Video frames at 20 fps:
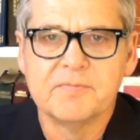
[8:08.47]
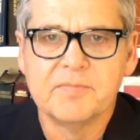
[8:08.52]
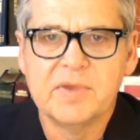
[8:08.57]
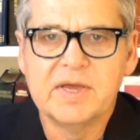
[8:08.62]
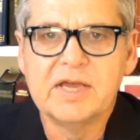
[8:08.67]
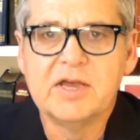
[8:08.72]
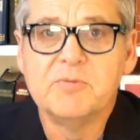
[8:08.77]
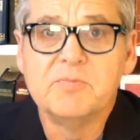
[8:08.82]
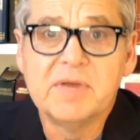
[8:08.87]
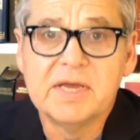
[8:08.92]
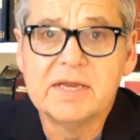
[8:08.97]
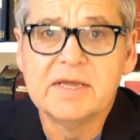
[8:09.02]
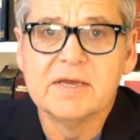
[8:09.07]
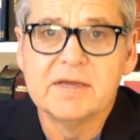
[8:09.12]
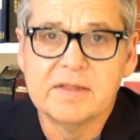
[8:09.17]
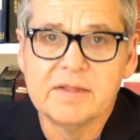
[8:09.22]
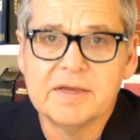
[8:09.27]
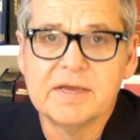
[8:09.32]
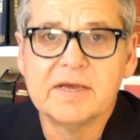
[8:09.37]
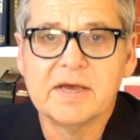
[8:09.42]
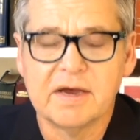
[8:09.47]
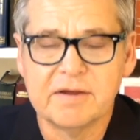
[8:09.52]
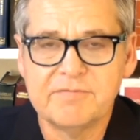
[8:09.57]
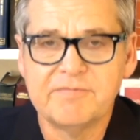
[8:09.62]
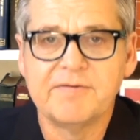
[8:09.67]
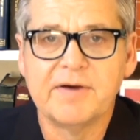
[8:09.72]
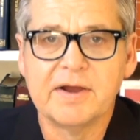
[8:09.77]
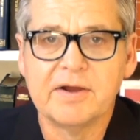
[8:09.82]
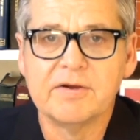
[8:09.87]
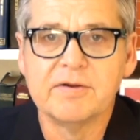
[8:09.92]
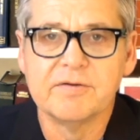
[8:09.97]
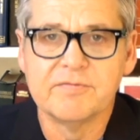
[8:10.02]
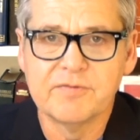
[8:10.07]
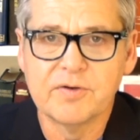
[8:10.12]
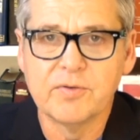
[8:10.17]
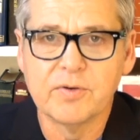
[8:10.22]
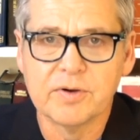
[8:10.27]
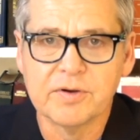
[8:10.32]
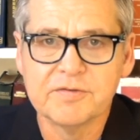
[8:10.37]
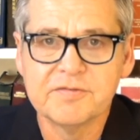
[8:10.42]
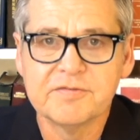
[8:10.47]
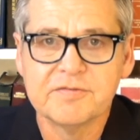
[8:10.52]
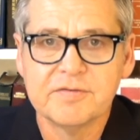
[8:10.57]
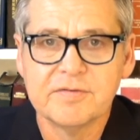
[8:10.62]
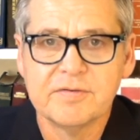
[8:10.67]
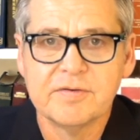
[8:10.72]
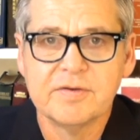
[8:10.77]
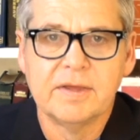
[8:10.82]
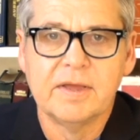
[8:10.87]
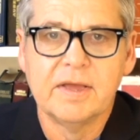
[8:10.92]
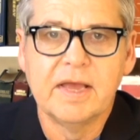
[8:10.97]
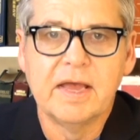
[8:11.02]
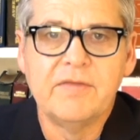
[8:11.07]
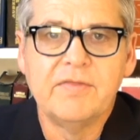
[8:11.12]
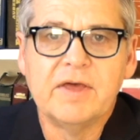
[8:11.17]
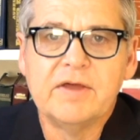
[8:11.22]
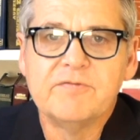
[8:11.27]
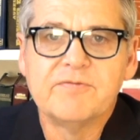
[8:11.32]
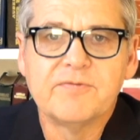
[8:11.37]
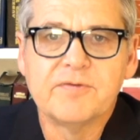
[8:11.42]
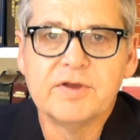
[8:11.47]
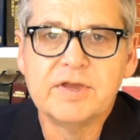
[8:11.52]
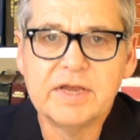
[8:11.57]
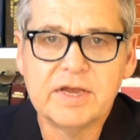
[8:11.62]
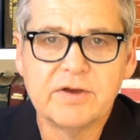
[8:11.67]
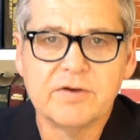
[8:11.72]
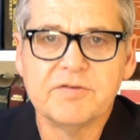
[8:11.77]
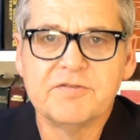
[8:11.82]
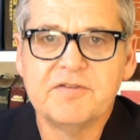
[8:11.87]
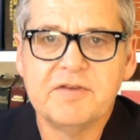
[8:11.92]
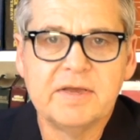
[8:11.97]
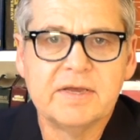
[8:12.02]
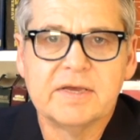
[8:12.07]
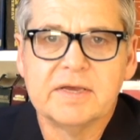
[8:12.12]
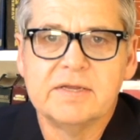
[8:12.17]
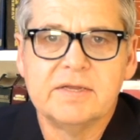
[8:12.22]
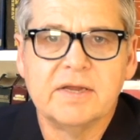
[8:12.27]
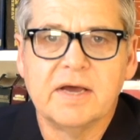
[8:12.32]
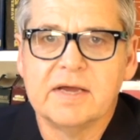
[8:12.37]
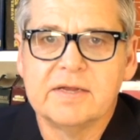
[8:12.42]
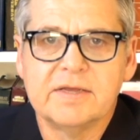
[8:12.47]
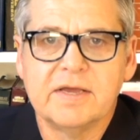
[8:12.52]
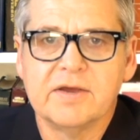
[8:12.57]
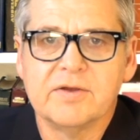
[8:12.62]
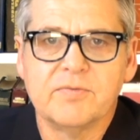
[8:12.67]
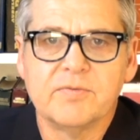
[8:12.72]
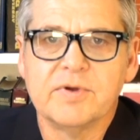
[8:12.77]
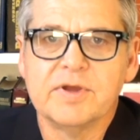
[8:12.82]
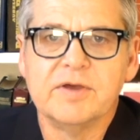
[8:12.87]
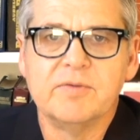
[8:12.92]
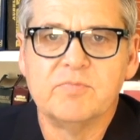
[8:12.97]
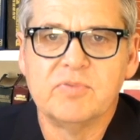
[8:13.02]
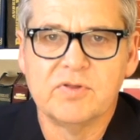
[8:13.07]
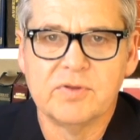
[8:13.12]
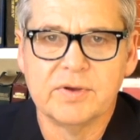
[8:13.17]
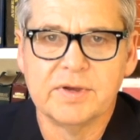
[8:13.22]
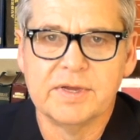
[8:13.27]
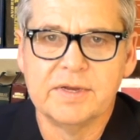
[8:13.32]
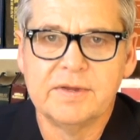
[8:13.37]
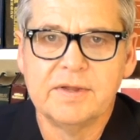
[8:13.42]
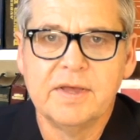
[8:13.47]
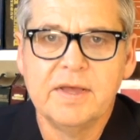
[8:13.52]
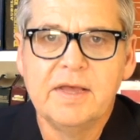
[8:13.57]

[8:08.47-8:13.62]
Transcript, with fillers: He immediately got fired, of course, and then for years he could not get reemployed.